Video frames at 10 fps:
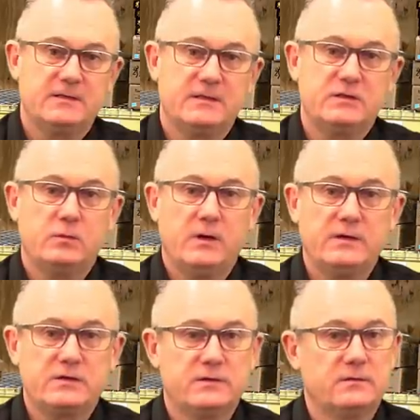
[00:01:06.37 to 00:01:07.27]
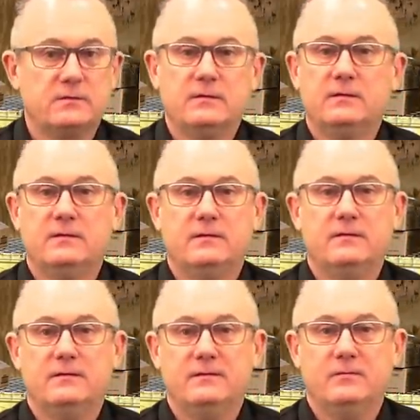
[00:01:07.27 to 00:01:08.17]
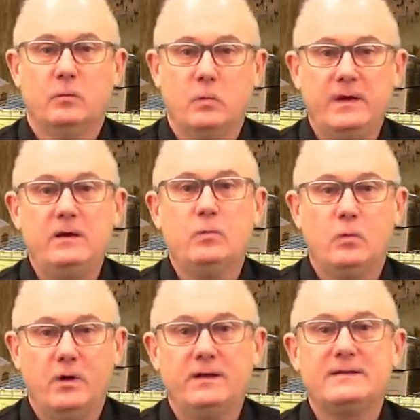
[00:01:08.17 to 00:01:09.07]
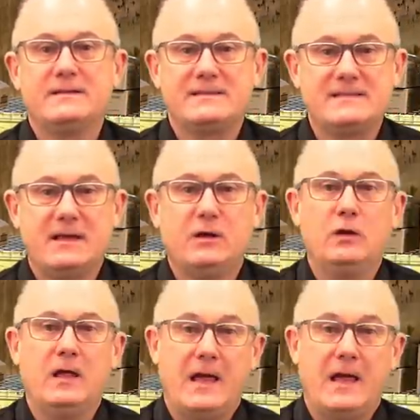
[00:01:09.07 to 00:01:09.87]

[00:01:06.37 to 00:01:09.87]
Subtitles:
situation. We want to sell